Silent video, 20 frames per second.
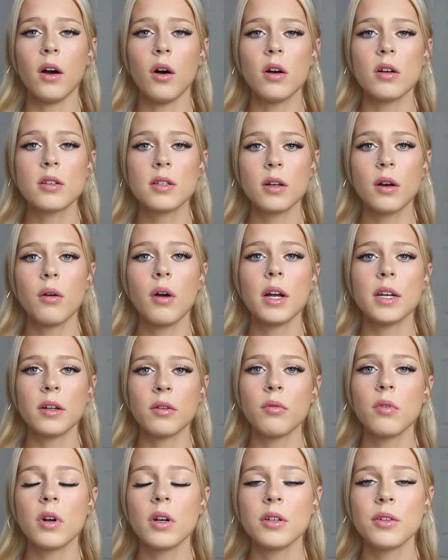Also, I
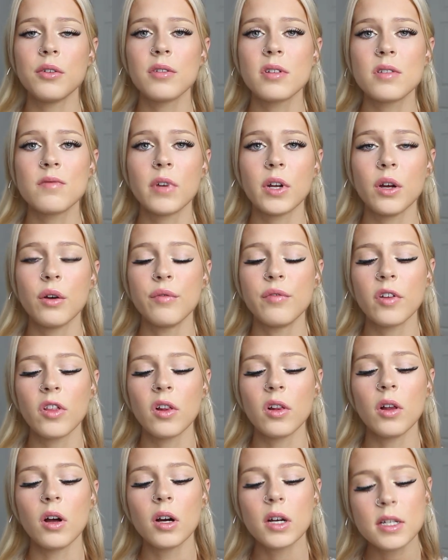didn't want to do this video for
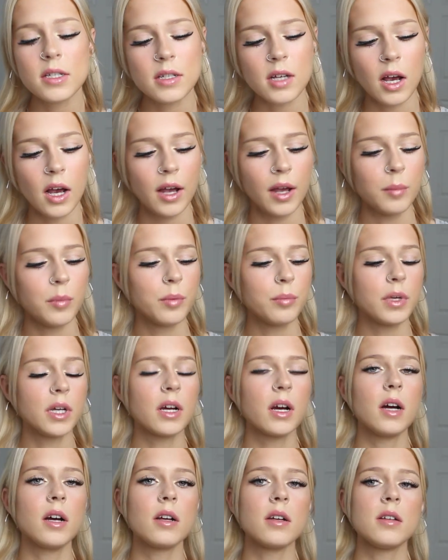the longest time
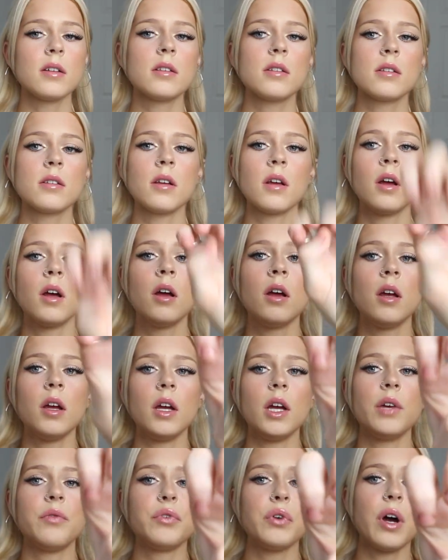because
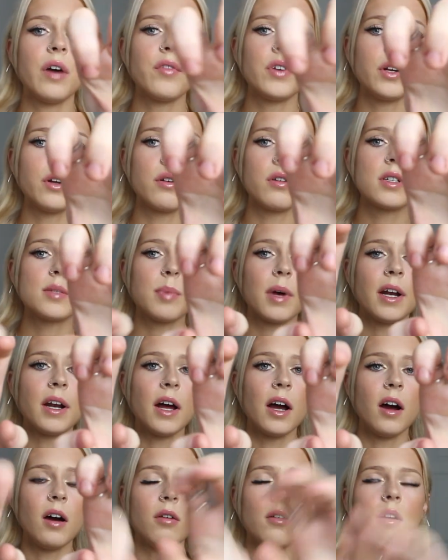if you haven't noticed by
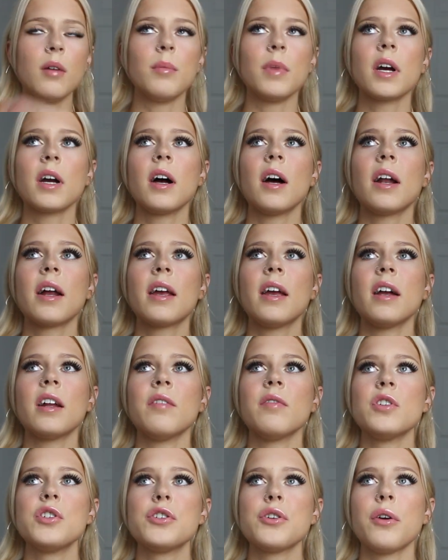now, oh my god, I can't
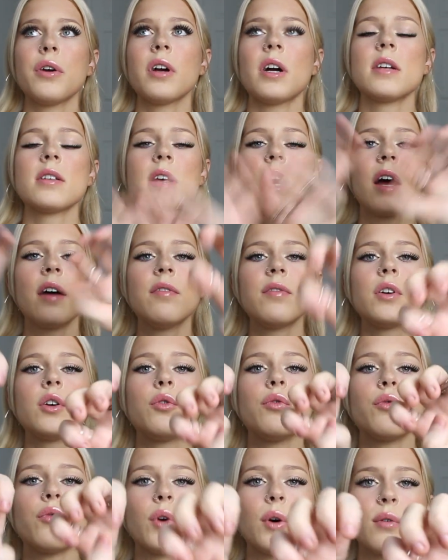even show you guys. I
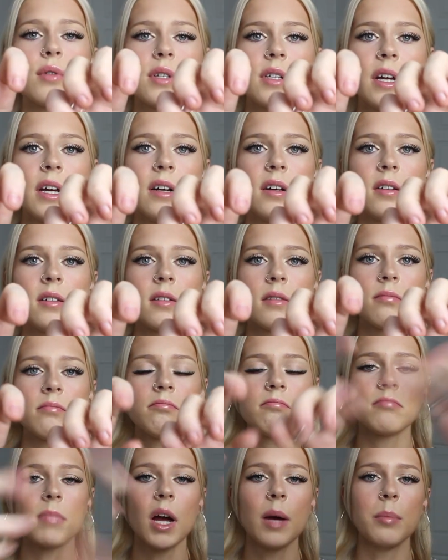have gross nails.
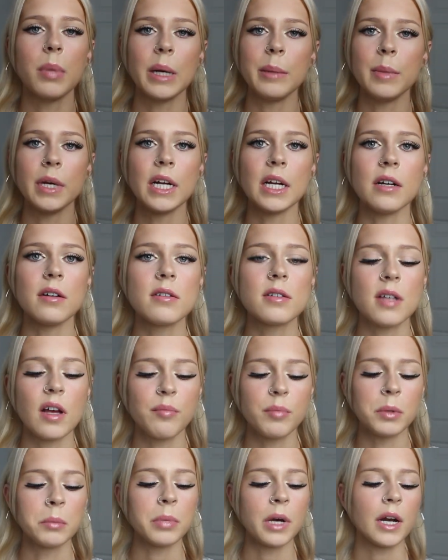I bite my nails.
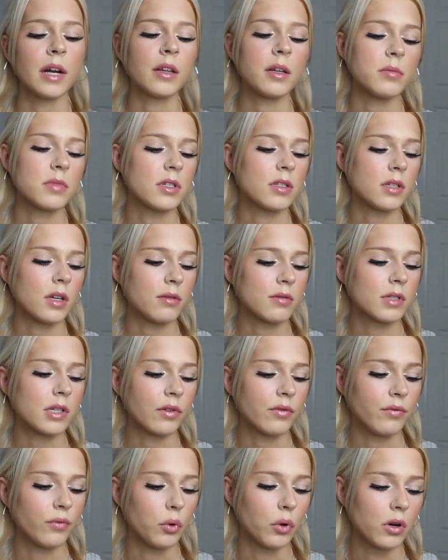I've been biting them since I was
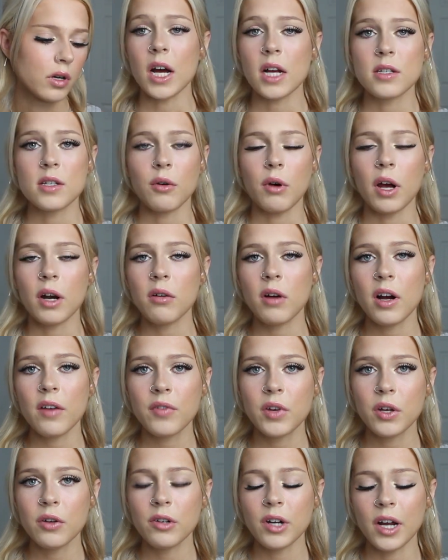like 4. Yeah, so I don't
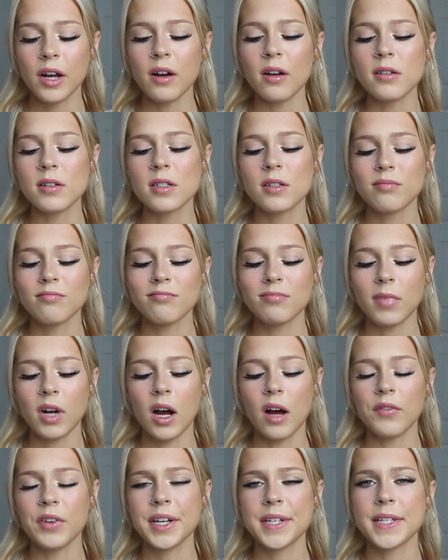have cute nails.
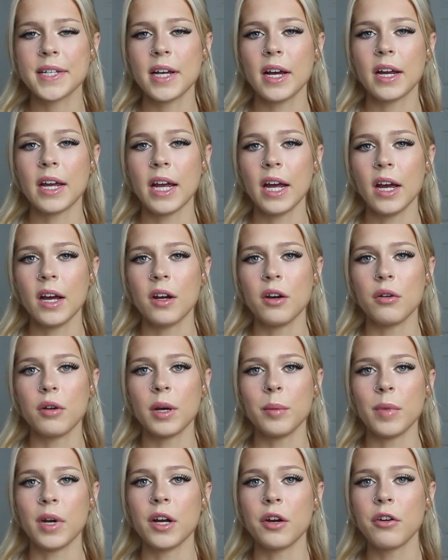Obviously, I can't go
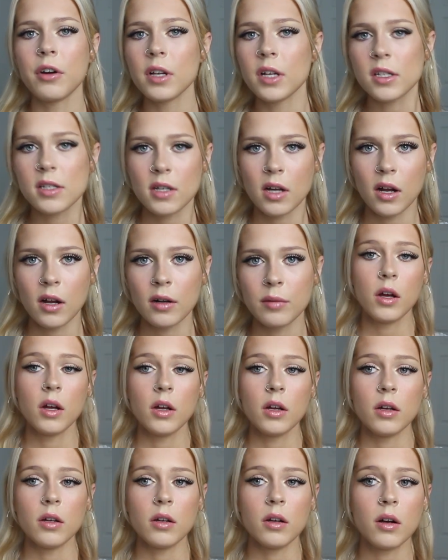get my acrylics on.
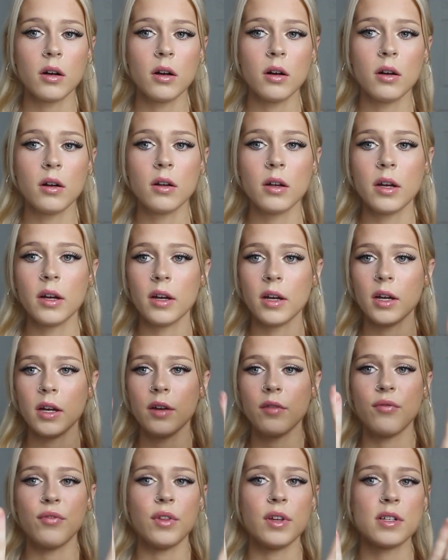Y'all,
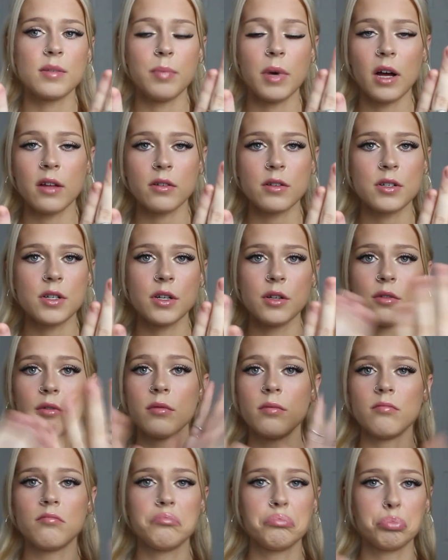if this bothers
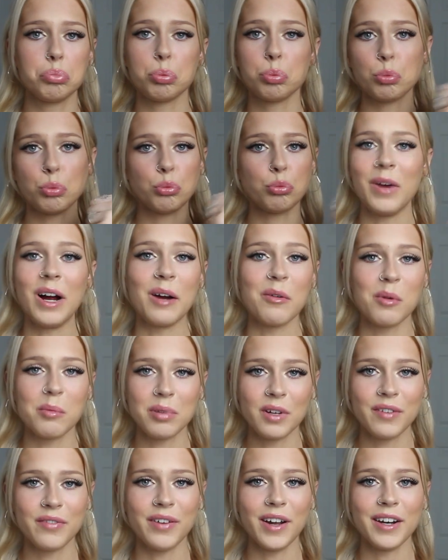you, I
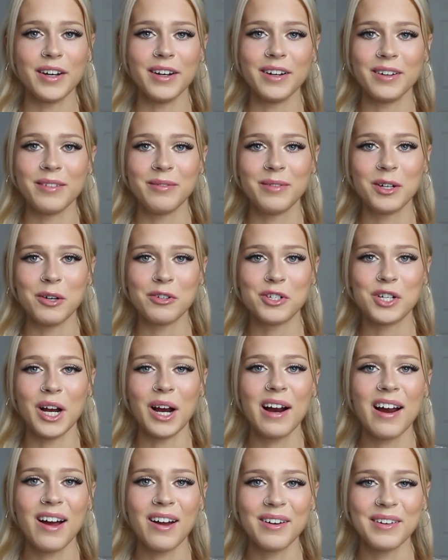won't be offended. Go
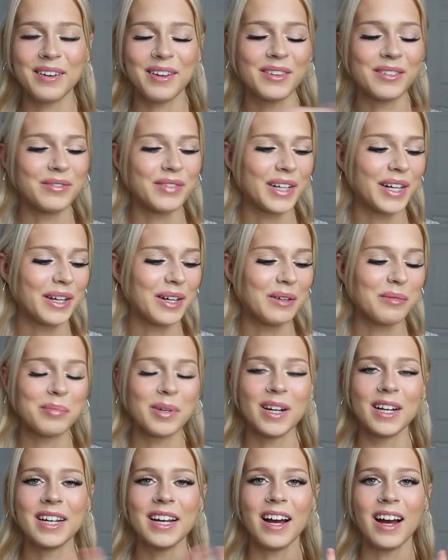check out another video.
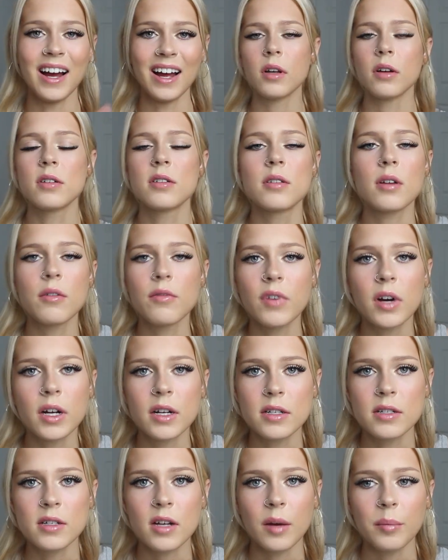But yeah, they're so
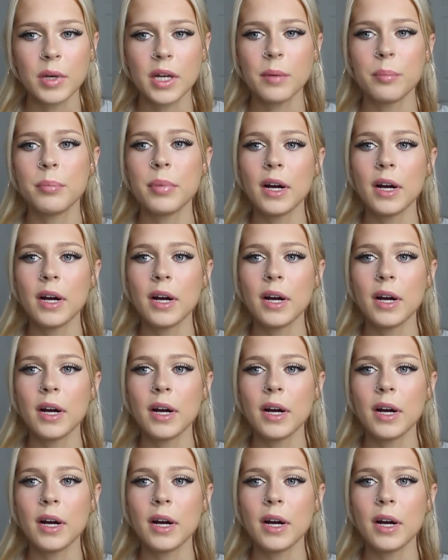fucking stubby.